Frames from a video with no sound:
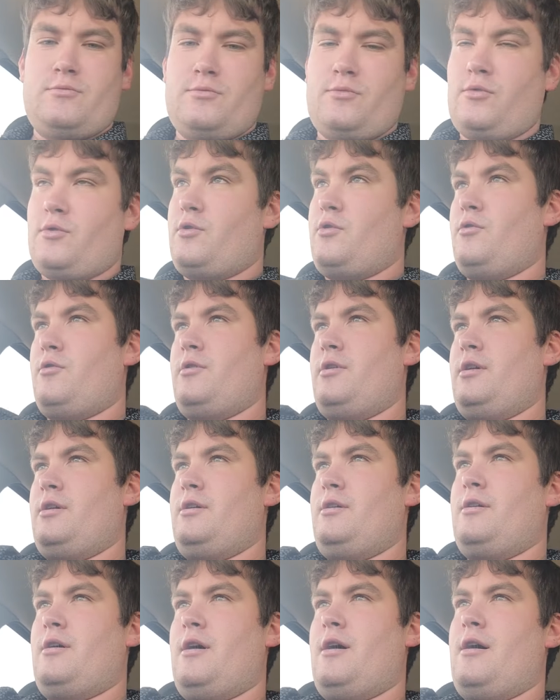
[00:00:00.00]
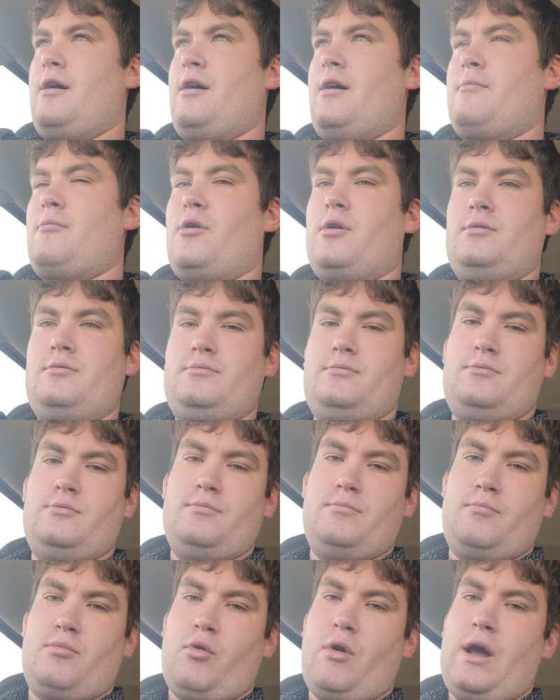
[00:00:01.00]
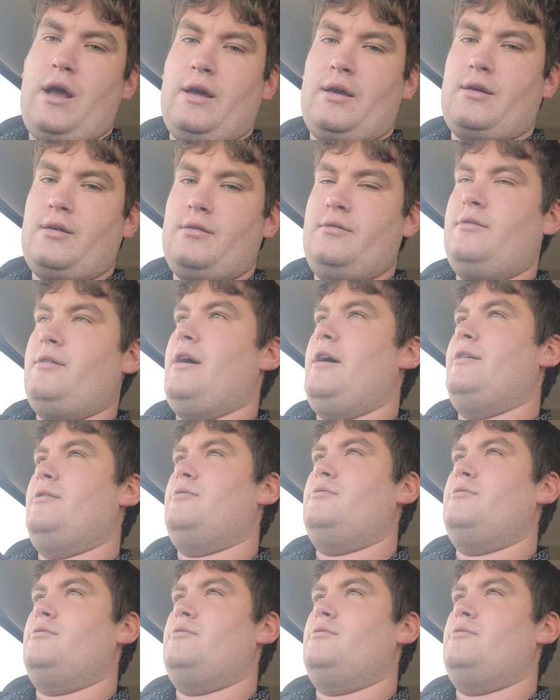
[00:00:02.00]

recording, I'm on break at